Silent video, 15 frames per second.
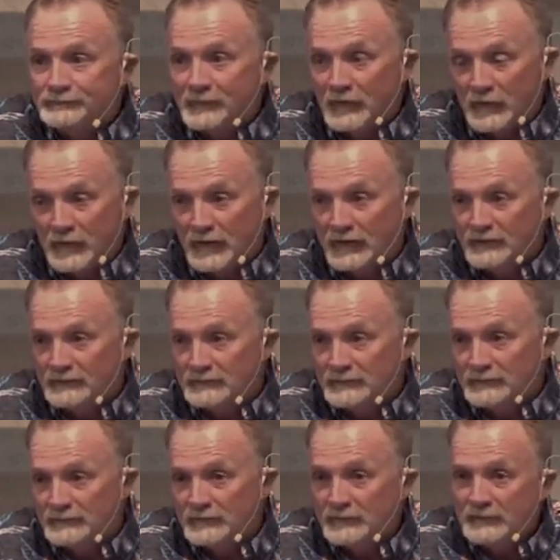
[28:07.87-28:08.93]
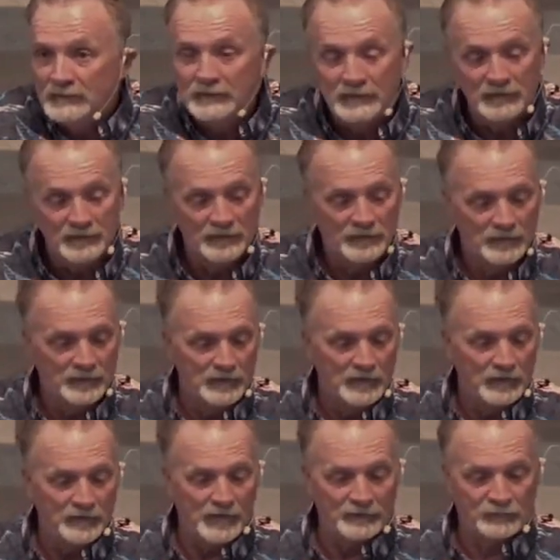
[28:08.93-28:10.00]
All right?
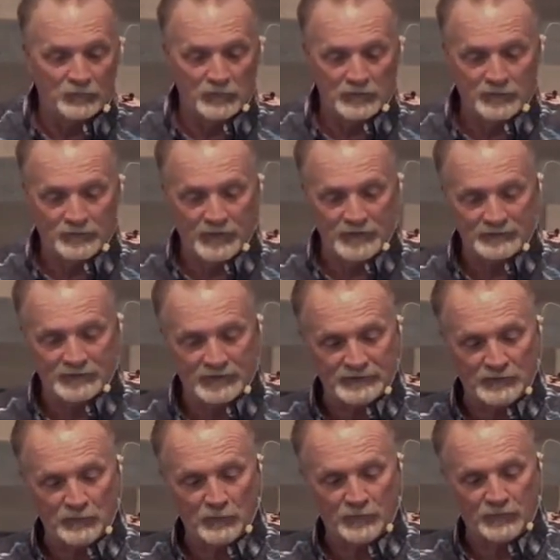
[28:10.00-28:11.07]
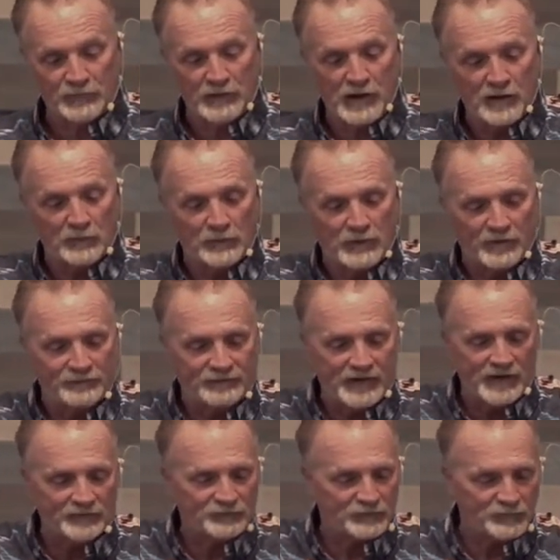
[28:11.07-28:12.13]
That's one of the things I deal with a lot when I've
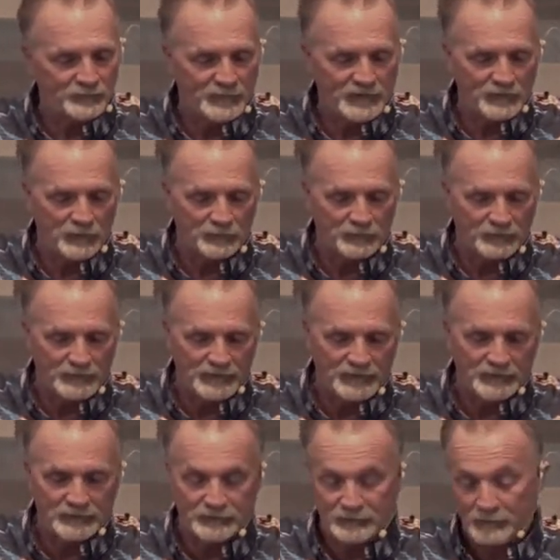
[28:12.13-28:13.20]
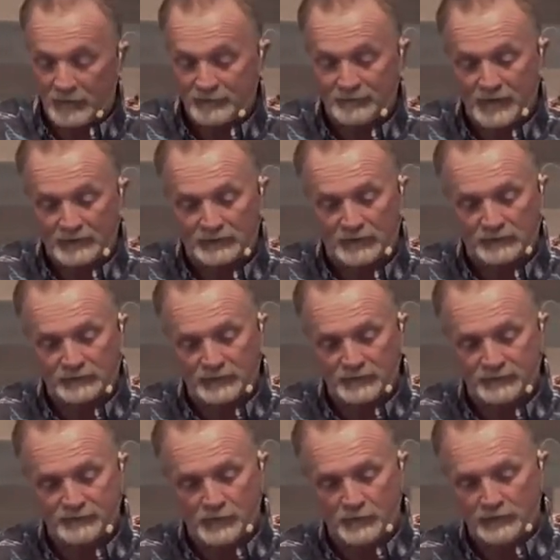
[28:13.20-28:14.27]
counseled men over the years. Matter of fact, I was on
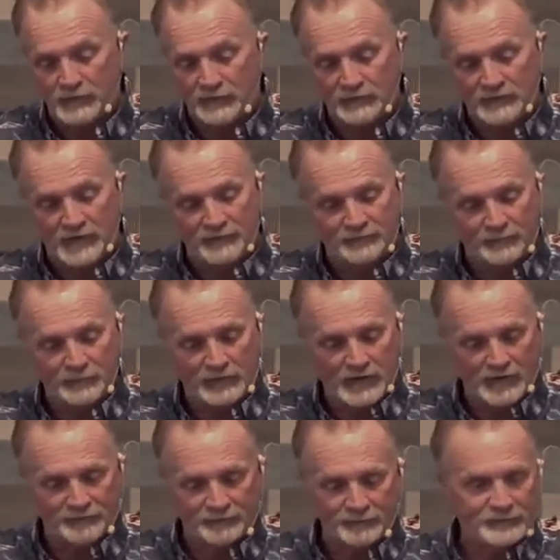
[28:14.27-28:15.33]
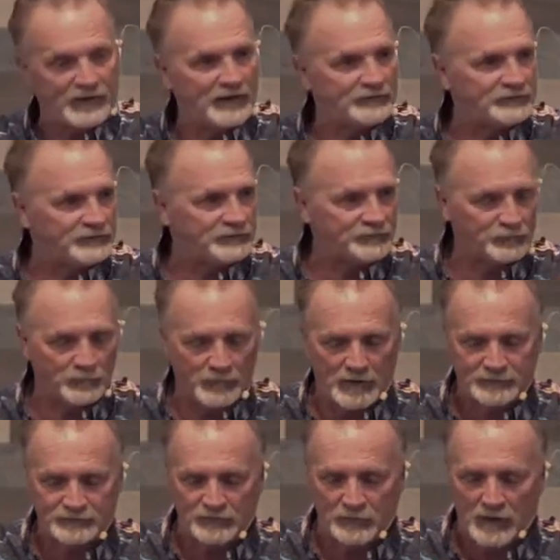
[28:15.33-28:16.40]
the phone the other night from a guy from Texas for
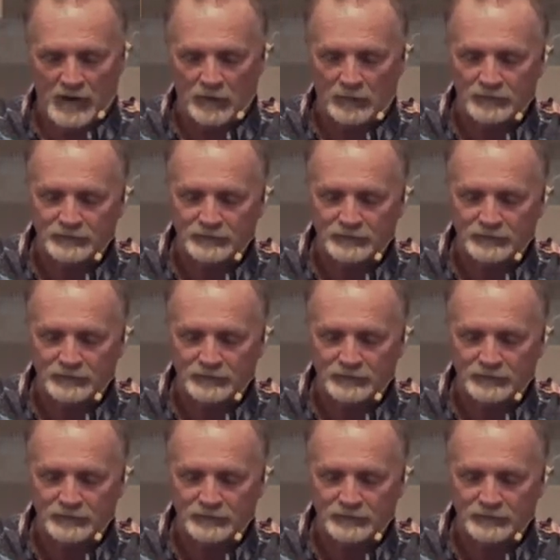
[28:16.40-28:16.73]
about 2 hours.